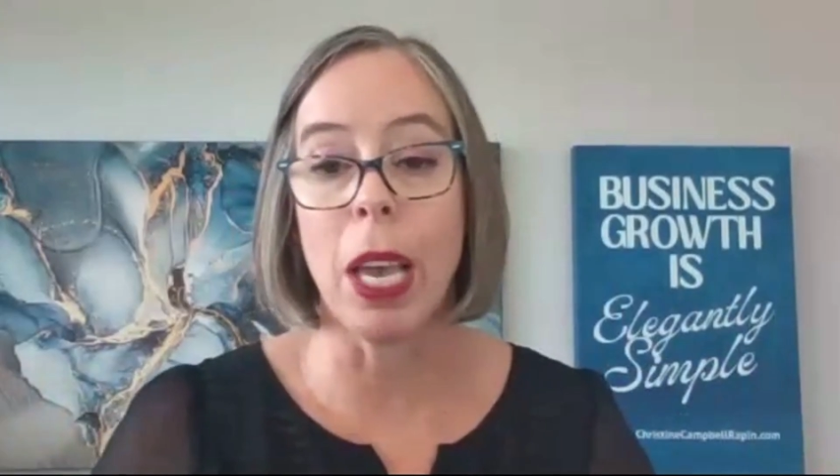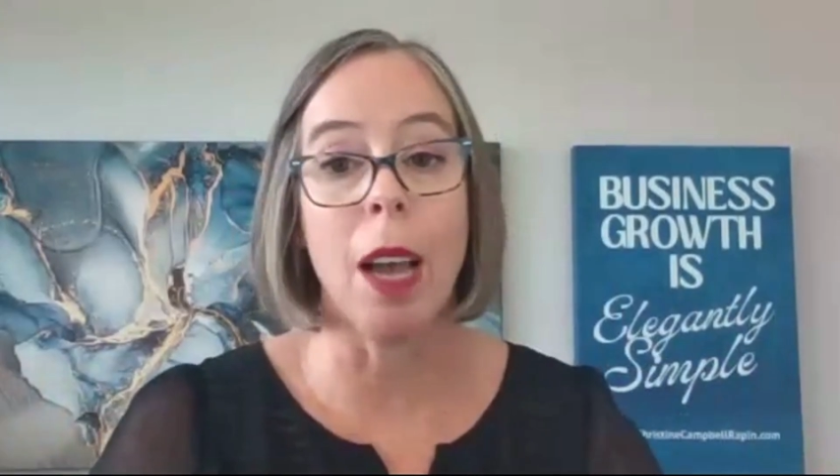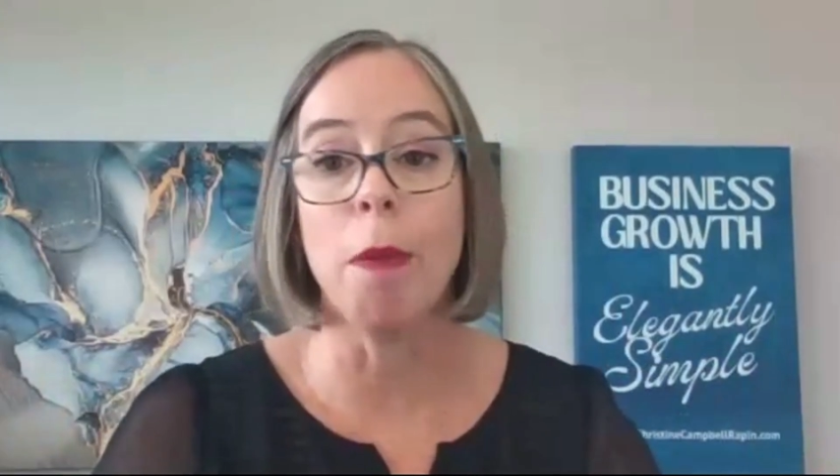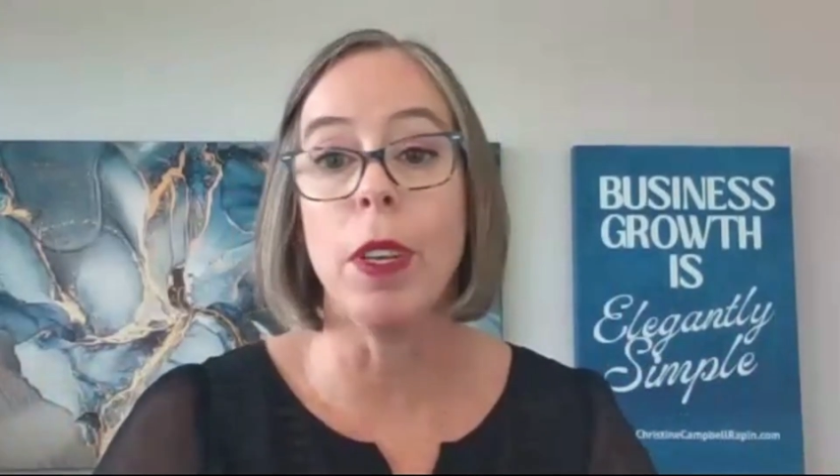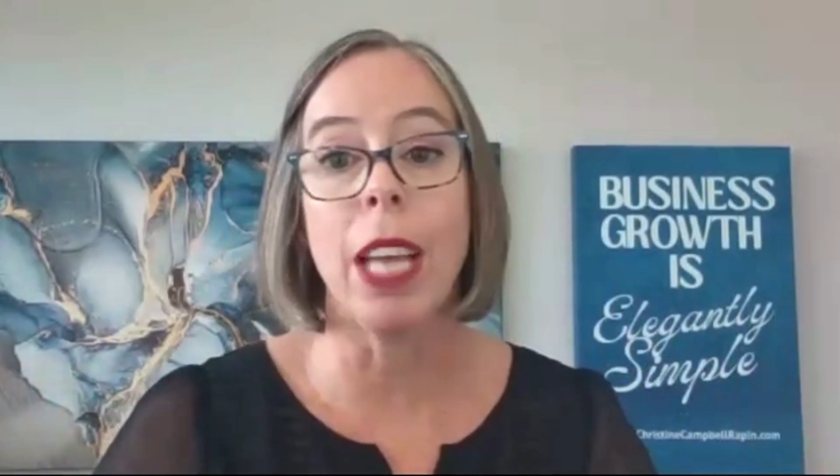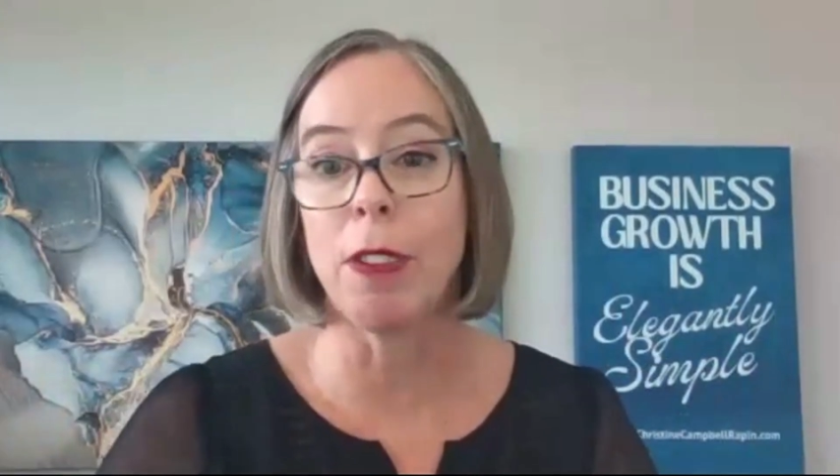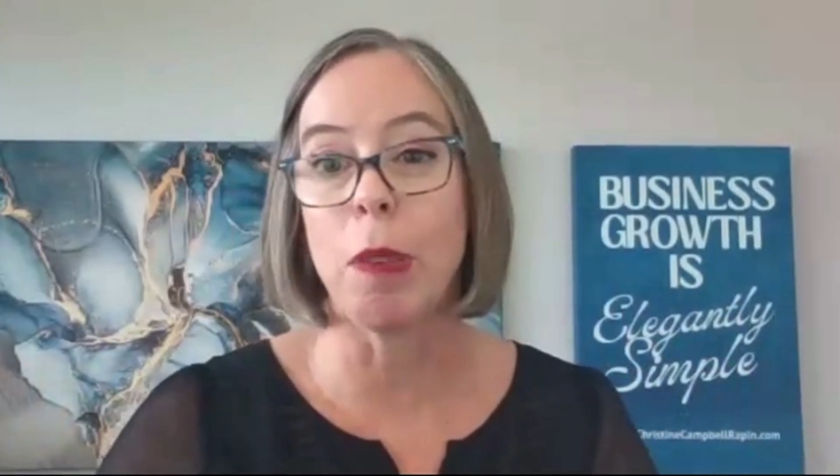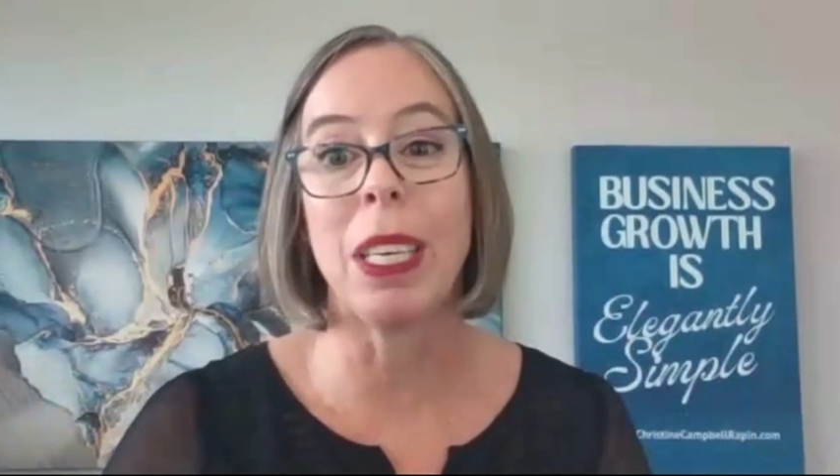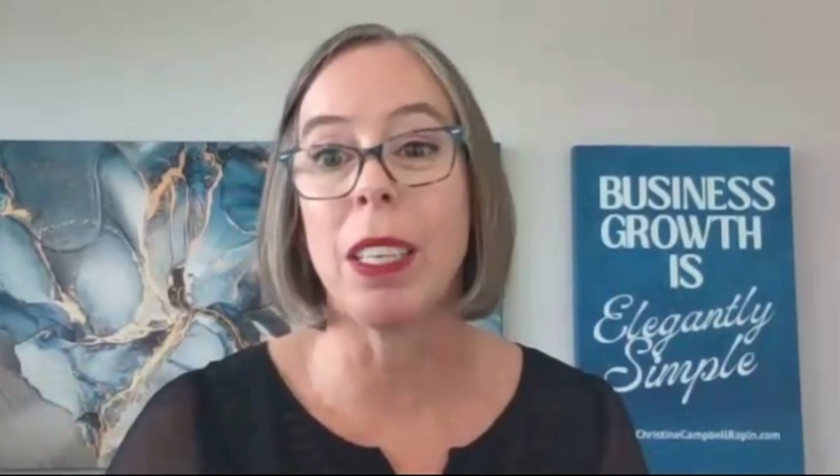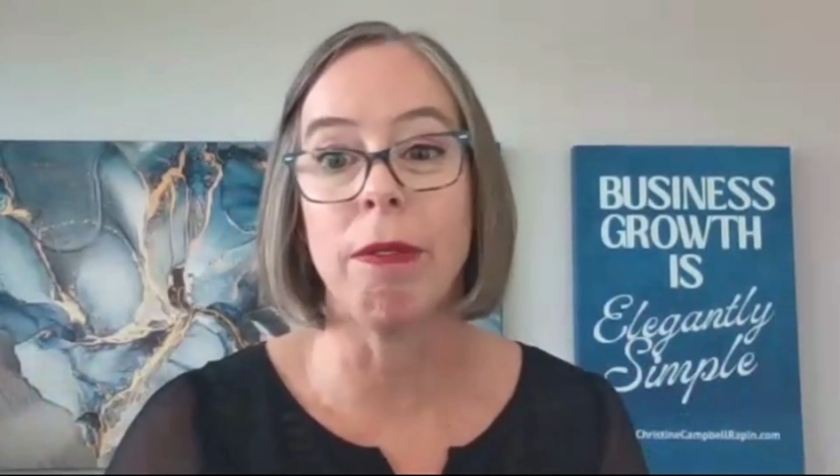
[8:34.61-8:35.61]
I have to
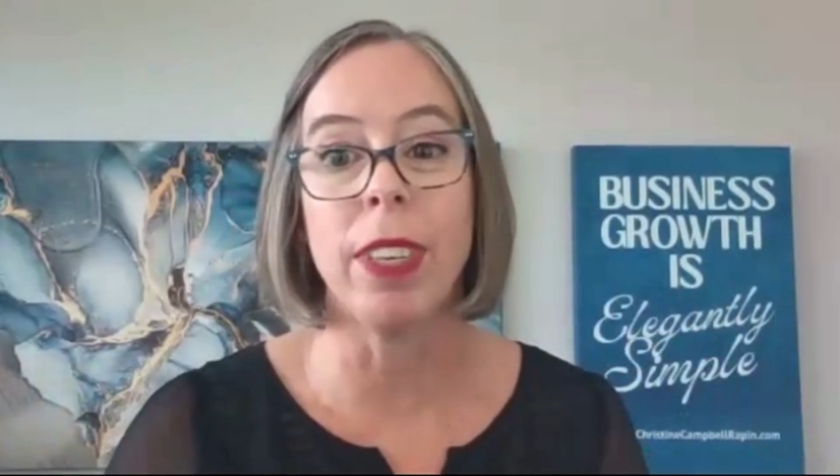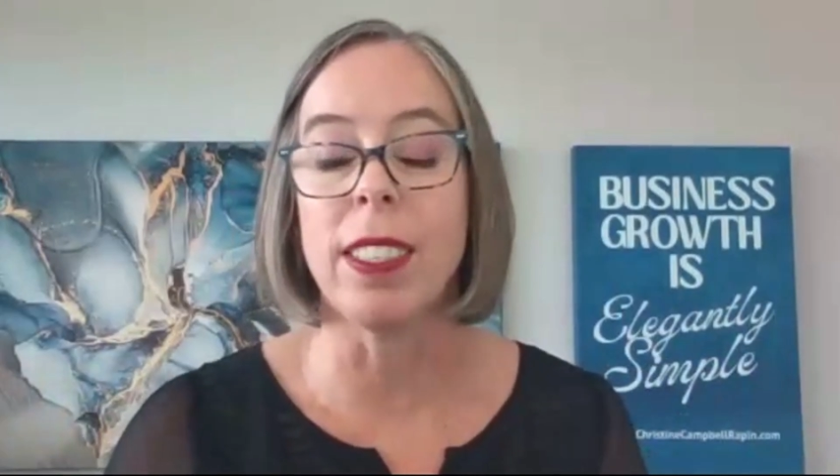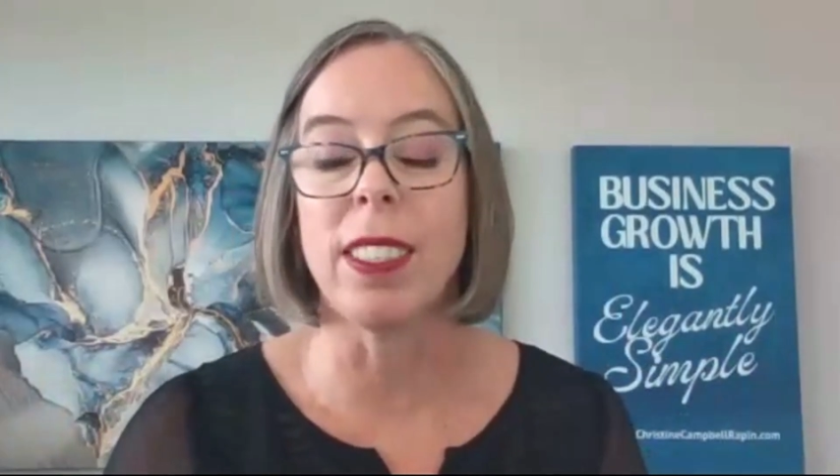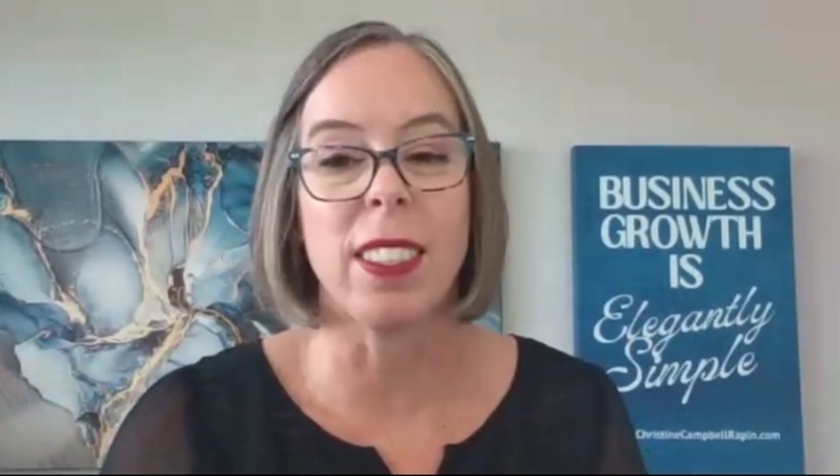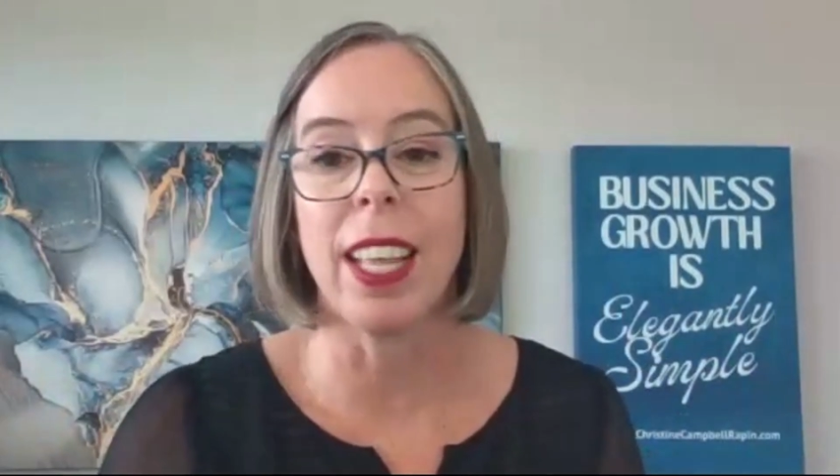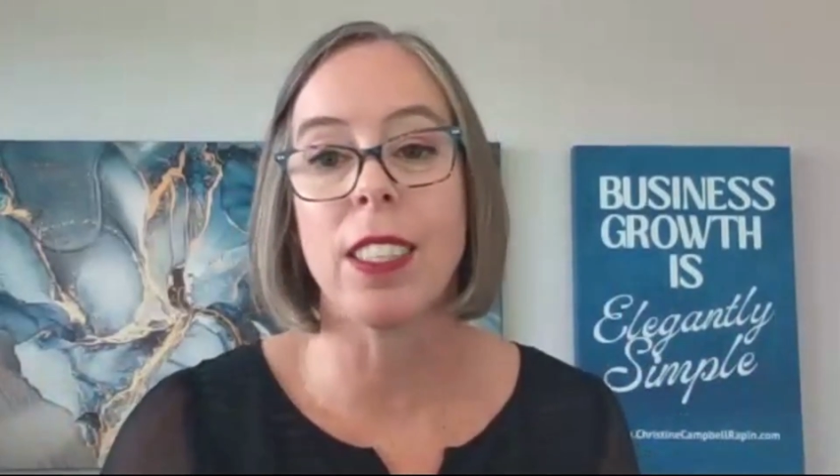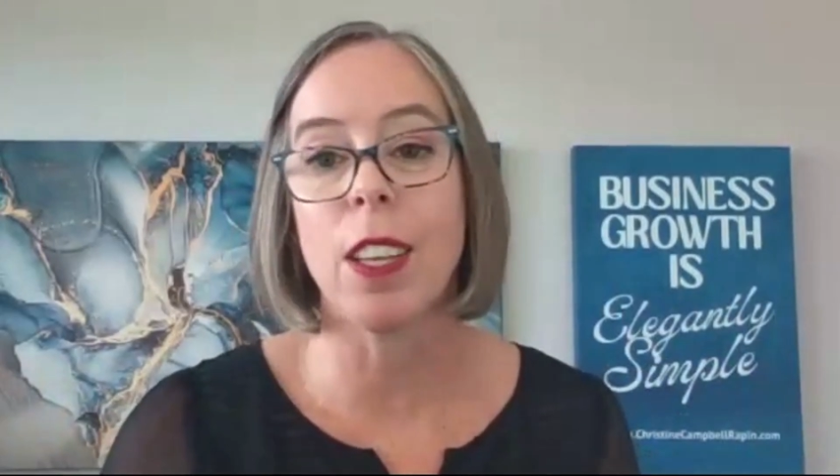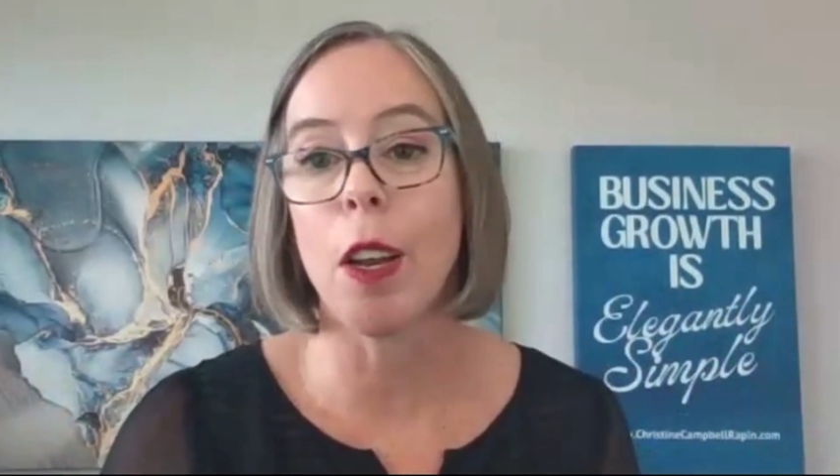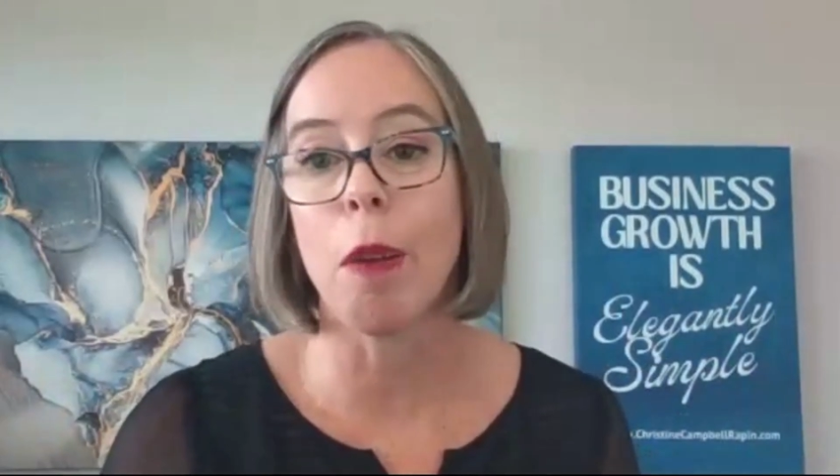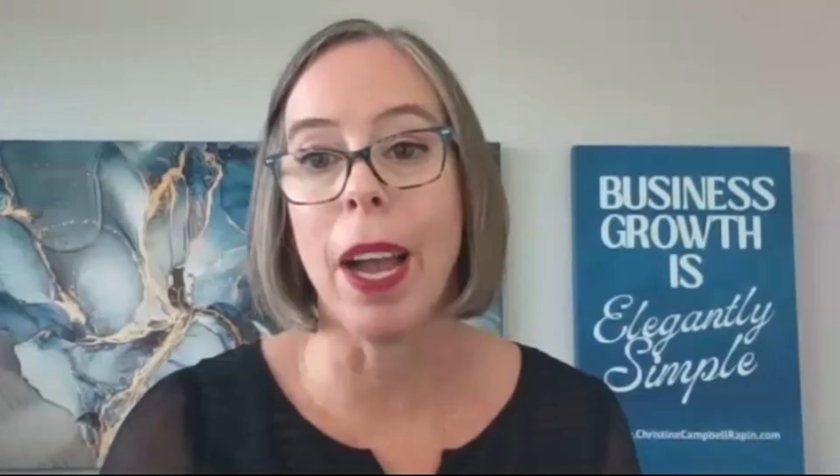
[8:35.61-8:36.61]
be convinced. And that's
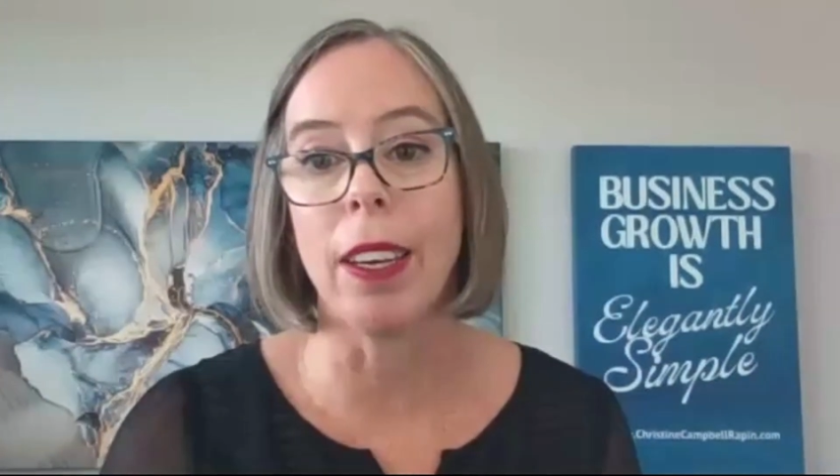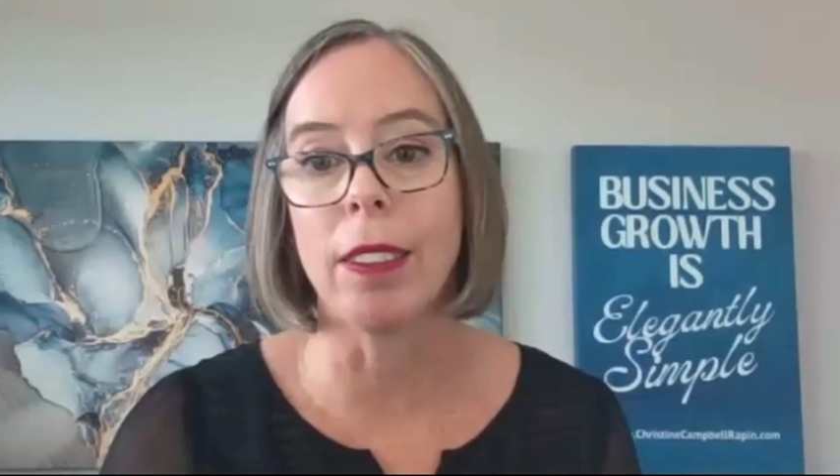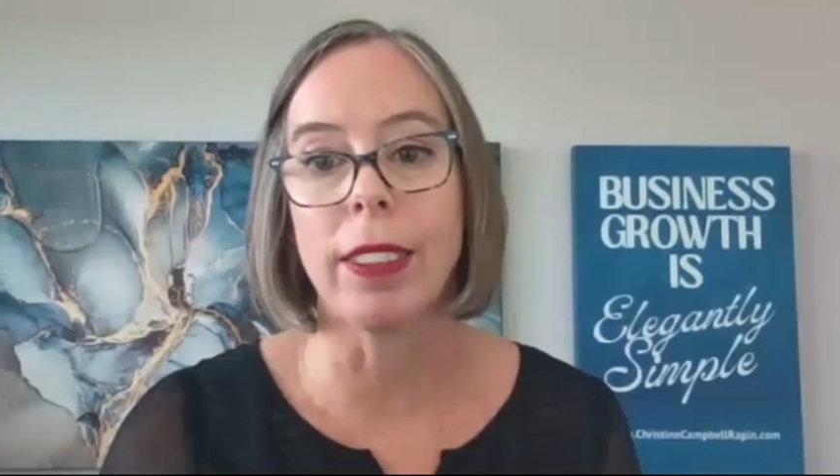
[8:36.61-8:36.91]
not a buyer.